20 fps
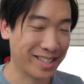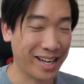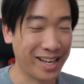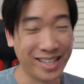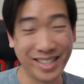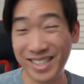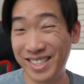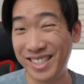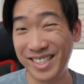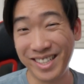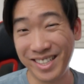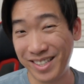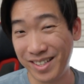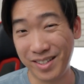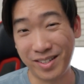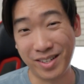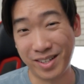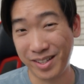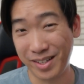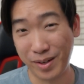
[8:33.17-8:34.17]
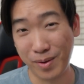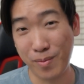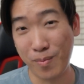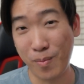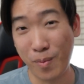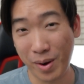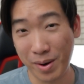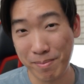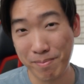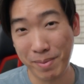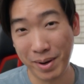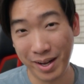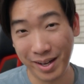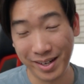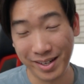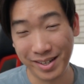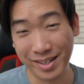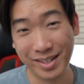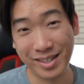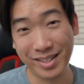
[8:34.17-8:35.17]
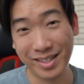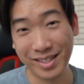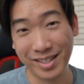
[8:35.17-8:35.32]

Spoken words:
kind of just easier to click one button